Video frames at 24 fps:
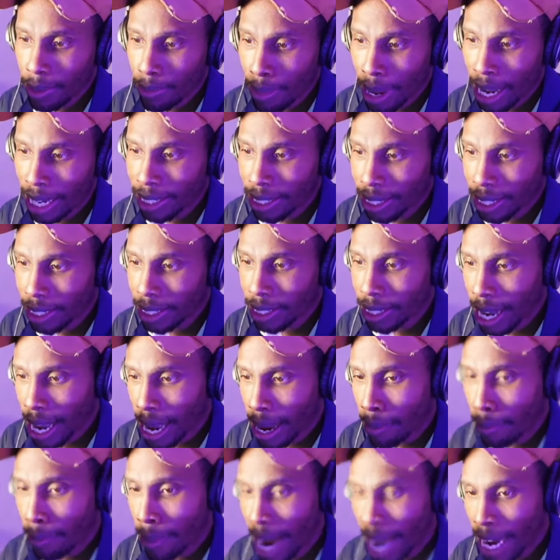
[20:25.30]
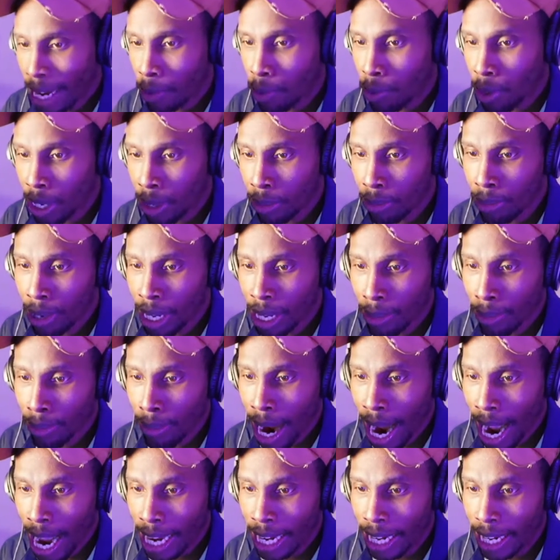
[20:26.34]
basically saying Mike wouldn't be
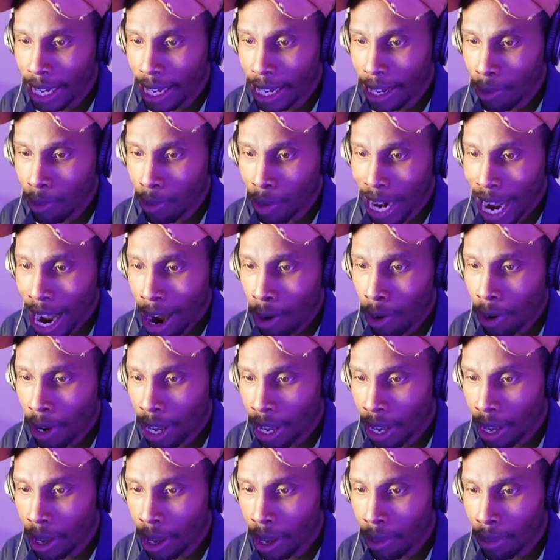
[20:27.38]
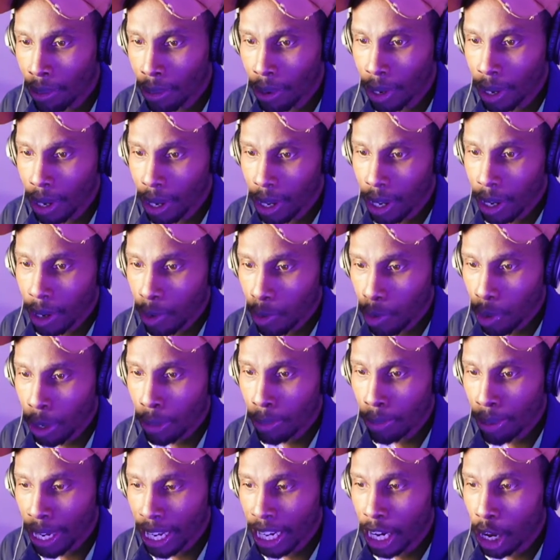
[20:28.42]
Mike without him,
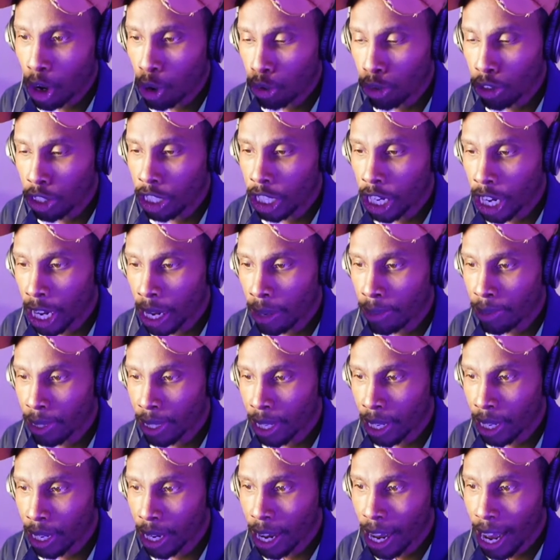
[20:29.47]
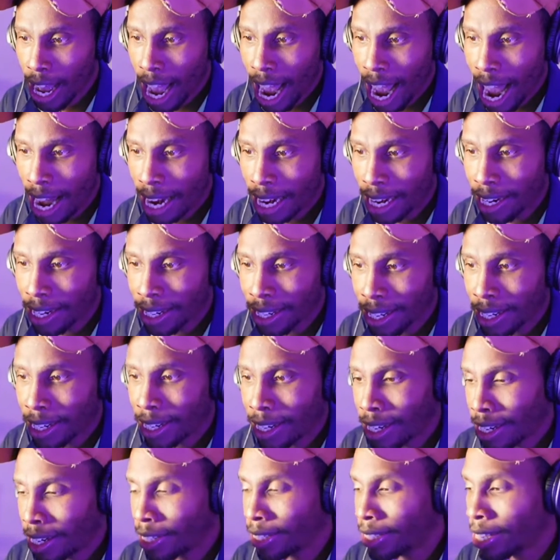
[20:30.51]
wouldn't be no chips, and how
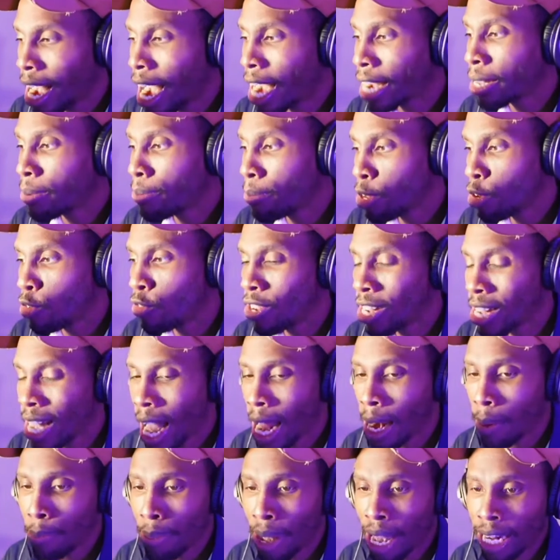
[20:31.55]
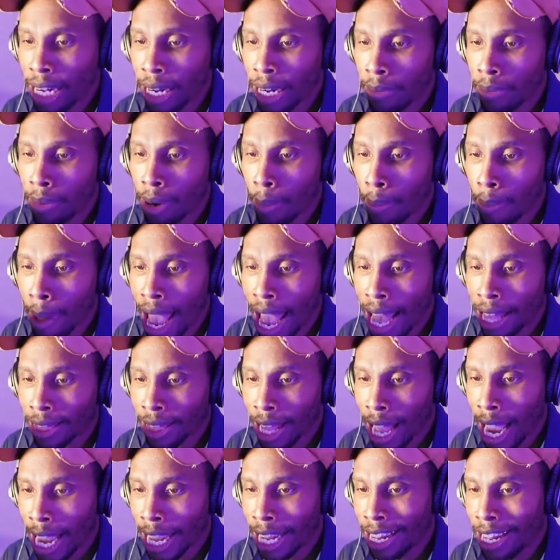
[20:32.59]
the documentary kind of painted him in a bad
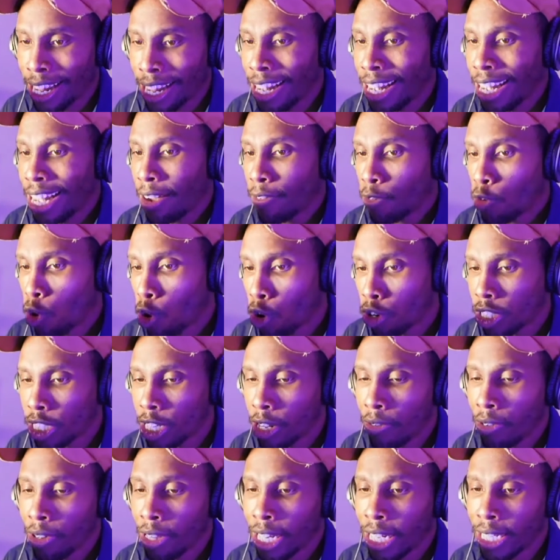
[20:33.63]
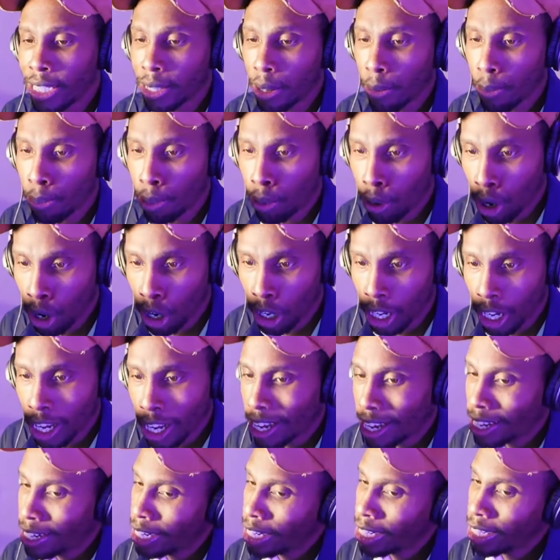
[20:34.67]
light. Of course, he released a book.
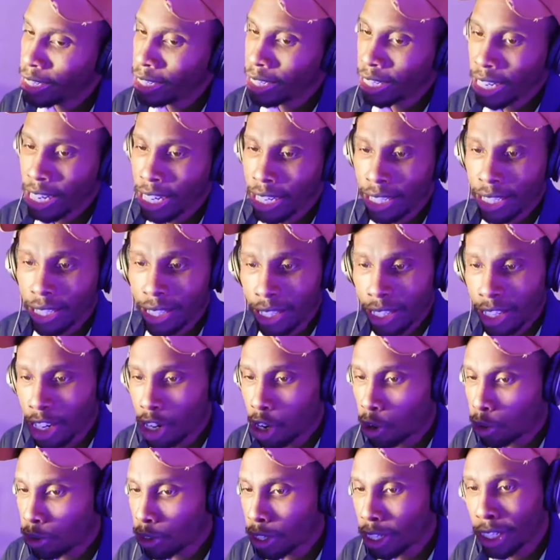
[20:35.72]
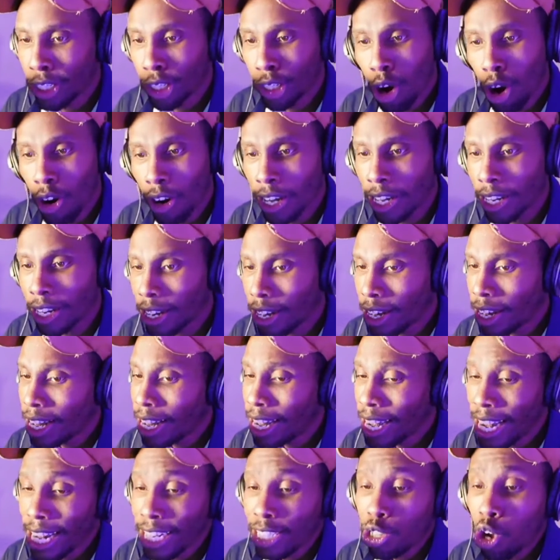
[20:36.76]
He's he's talking
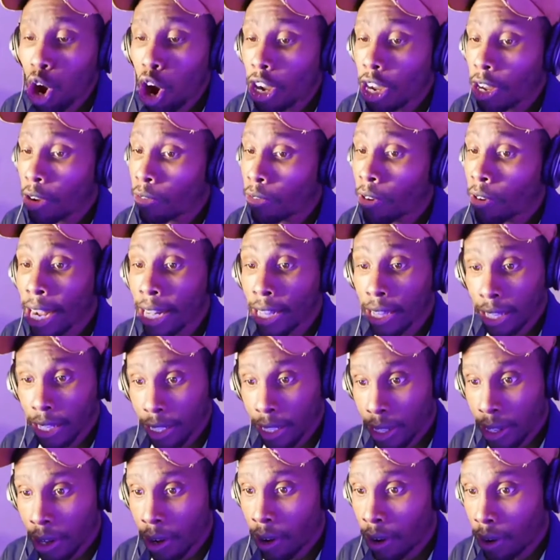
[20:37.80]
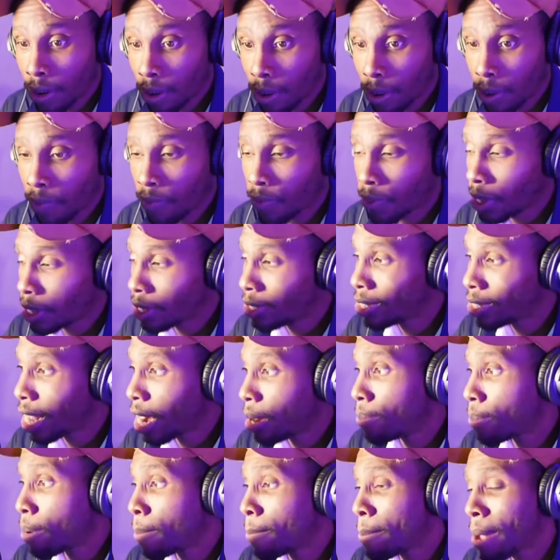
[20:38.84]
reckless though.
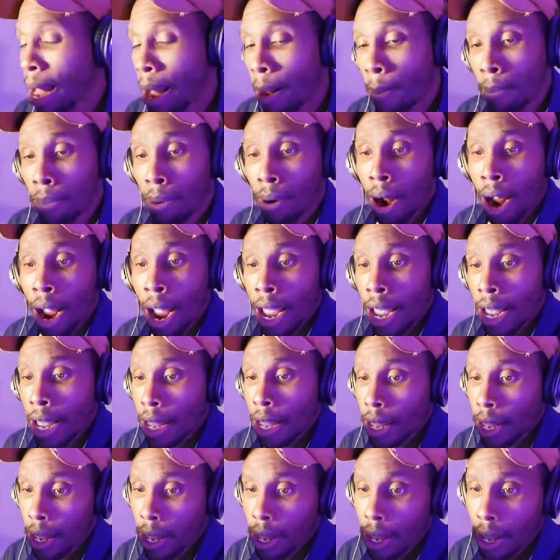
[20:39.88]
Shout out my man Brian